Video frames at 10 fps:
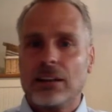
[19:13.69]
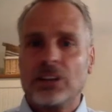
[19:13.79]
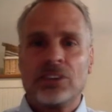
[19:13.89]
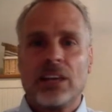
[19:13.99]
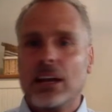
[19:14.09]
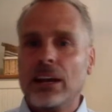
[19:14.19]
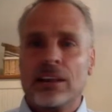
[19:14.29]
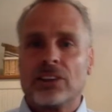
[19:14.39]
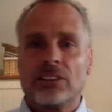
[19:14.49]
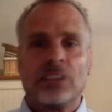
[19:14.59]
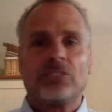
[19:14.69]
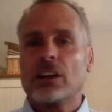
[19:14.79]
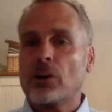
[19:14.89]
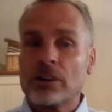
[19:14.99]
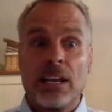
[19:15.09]
Let's get into this. Let's
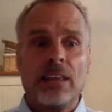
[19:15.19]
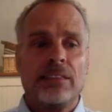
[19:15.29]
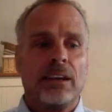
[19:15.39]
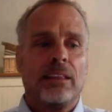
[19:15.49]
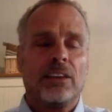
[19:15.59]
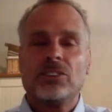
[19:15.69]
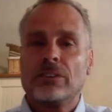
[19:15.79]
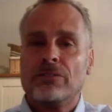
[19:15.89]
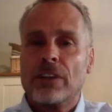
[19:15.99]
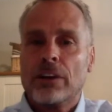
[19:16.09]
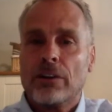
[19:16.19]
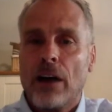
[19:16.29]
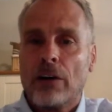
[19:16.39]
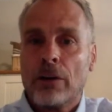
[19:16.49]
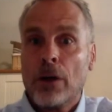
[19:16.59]
sink our teeth into this and figure
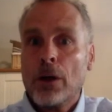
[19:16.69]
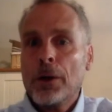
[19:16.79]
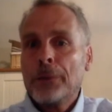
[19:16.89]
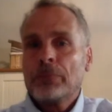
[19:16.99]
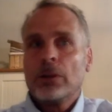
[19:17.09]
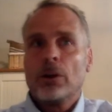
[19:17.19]
out, you